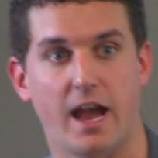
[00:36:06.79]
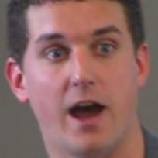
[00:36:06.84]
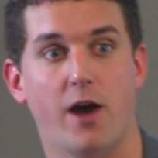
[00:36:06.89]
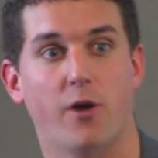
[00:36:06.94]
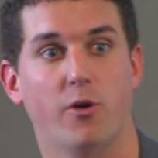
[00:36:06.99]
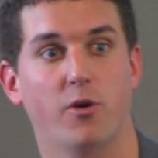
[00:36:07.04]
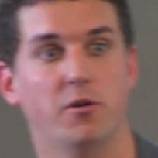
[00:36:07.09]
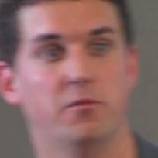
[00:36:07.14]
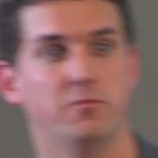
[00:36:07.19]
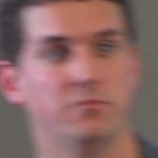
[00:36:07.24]

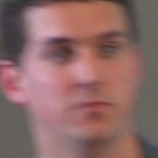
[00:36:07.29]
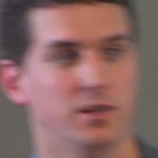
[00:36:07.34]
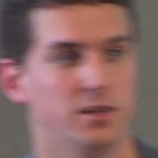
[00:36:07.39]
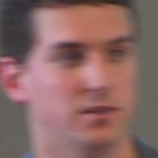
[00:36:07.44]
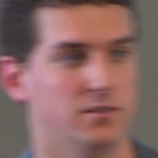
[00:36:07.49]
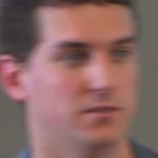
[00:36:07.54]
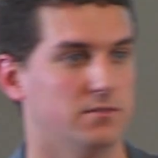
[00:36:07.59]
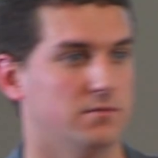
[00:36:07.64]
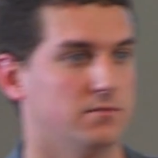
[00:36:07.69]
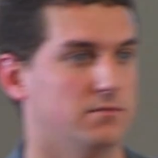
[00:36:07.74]
our
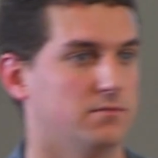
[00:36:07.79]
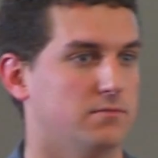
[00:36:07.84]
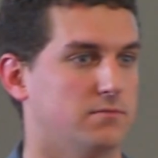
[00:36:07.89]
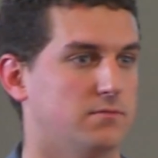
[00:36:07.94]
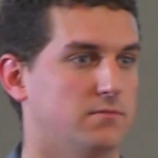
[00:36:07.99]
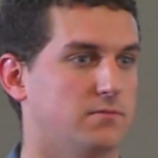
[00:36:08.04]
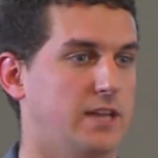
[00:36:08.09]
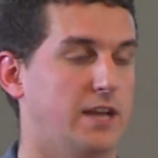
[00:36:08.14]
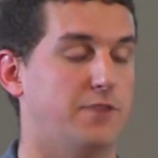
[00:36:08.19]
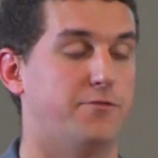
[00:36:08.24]

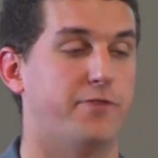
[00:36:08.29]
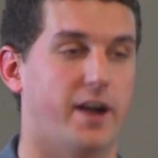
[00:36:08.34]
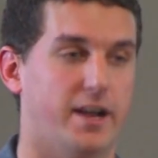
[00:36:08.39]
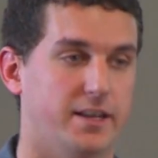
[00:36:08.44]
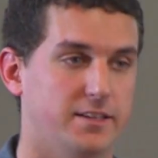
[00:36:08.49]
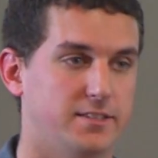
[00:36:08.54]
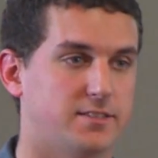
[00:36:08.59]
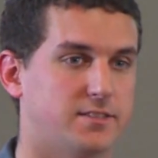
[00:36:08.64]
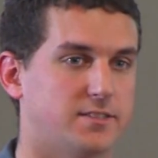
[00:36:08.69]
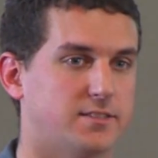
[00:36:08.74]

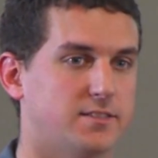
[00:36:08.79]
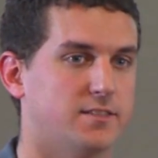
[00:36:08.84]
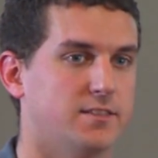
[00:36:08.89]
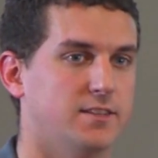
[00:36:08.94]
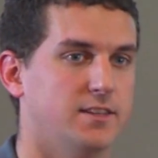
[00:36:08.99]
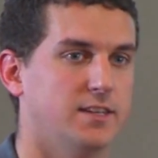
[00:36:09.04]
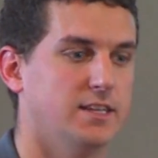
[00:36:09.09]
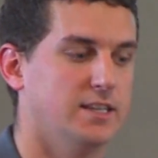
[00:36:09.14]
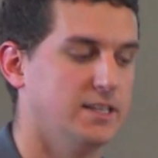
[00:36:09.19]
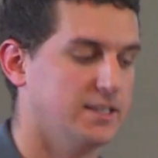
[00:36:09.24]
advice,
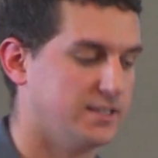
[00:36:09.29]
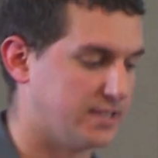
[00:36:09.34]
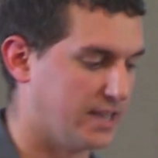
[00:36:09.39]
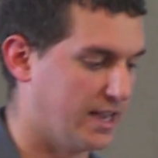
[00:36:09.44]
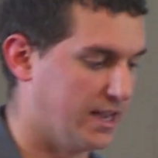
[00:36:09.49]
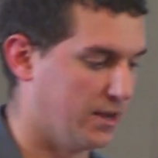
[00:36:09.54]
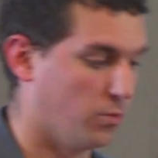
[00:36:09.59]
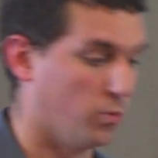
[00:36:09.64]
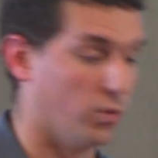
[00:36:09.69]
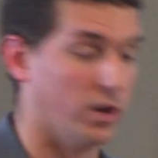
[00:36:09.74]

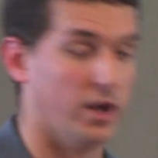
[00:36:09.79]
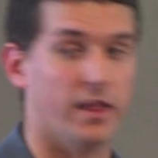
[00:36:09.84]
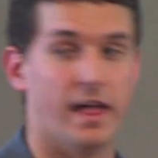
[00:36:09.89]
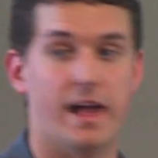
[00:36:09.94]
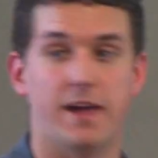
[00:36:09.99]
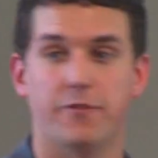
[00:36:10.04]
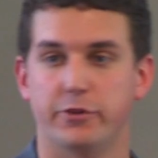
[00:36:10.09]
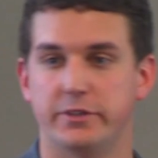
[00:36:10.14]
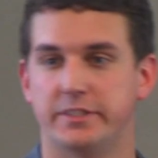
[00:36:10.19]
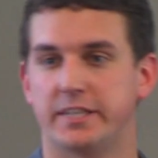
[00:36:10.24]
say,
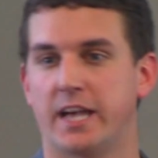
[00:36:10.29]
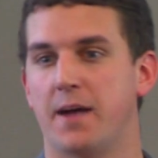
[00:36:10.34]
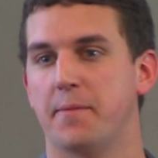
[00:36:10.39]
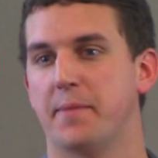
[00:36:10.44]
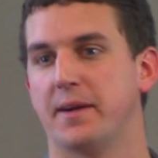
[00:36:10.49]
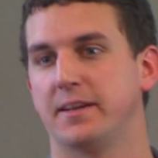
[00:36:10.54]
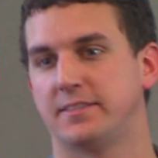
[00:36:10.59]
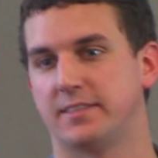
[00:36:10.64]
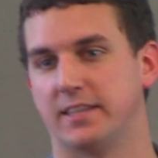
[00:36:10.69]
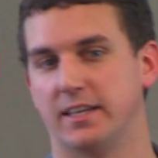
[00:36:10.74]
well, every
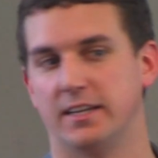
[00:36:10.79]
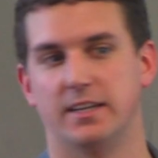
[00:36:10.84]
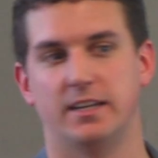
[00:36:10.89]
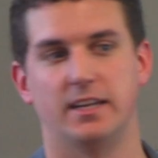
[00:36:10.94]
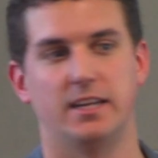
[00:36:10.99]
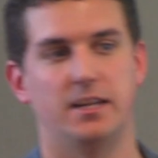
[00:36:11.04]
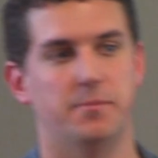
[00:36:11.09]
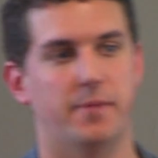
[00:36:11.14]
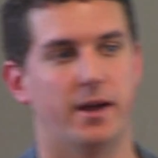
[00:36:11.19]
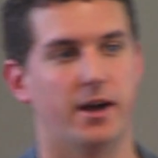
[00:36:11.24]
time I send
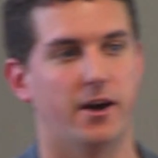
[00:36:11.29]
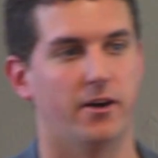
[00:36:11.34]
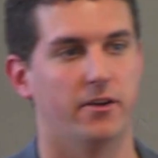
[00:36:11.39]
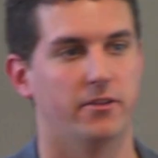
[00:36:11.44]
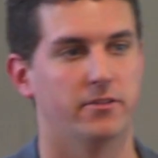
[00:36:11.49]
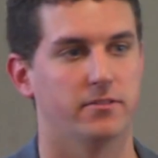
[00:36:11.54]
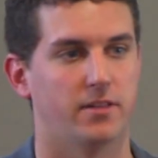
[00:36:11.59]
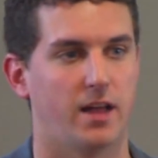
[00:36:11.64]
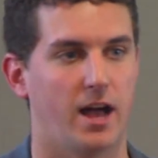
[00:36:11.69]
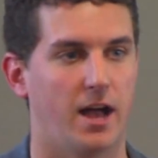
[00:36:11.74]
an
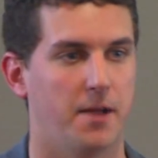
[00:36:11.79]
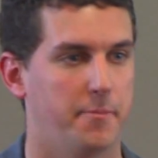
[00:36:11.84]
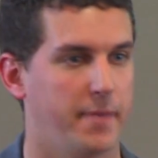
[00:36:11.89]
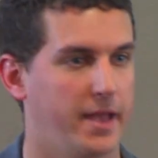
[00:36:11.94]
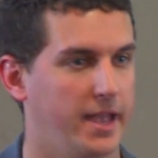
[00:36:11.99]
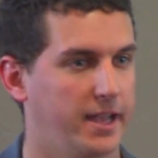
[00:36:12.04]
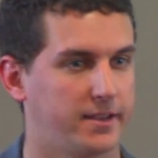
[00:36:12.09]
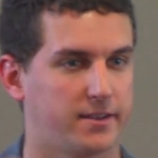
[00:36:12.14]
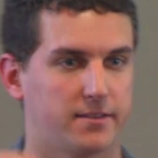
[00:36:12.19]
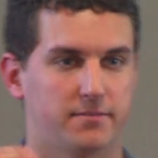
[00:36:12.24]
email, I
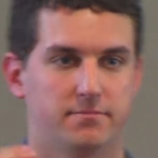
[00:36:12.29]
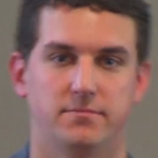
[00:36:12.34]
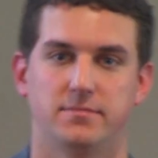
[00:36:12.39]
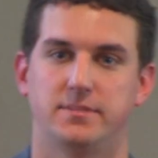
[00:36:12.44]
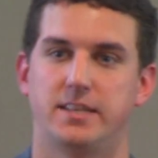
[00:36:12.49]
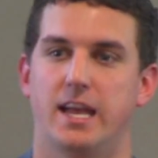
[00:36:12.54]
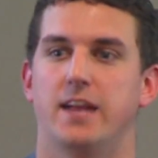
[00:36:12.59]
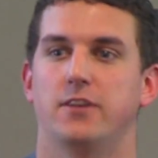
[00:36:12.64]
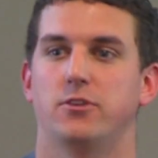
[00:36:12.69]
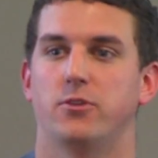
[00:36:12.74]
make
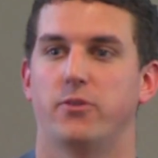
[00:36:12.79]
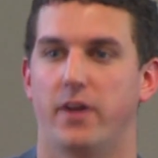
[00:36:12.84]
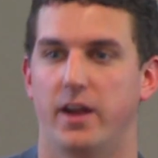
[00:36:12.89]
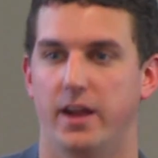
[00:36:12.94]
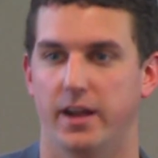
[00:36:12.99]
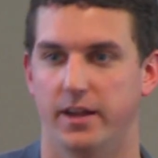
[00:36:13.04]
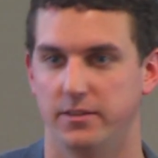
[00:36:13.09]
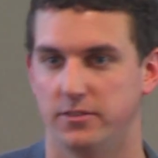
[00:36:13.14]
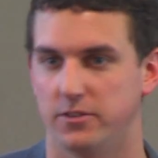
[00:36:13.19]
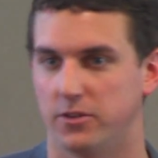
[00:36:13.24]
10
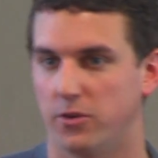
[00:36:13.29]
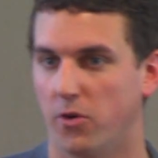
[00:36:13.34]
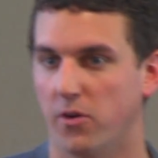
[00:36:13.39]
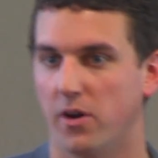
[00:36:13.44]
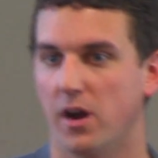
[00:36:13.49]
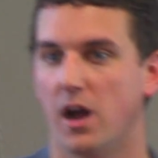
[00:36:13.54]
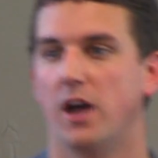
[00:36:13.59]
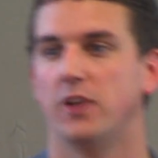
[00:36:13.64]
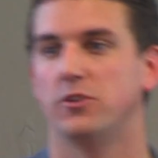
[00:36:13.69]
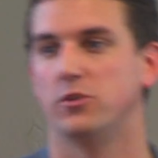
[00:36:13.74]
grand
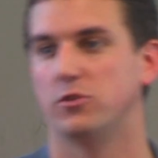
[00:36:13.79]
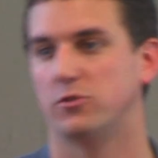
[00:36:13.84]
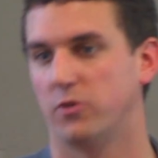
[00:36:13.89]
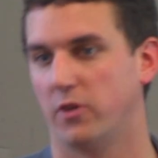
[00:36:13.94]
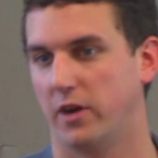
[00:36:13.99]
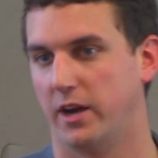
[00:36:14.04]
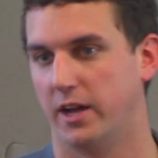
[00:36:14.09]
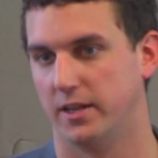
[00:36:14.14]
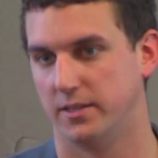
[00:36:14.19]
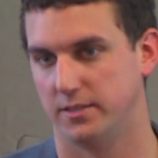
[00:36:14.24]
or 100
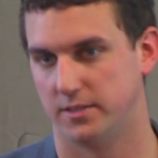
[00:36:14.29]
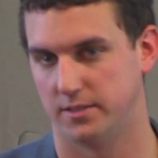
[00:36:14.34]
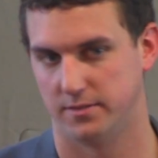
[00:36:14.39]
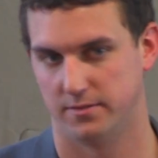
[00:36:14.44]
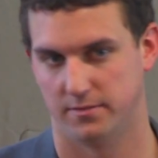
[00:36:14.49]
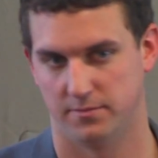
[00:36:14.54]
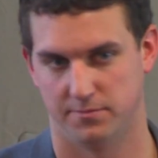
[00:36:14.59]
grand.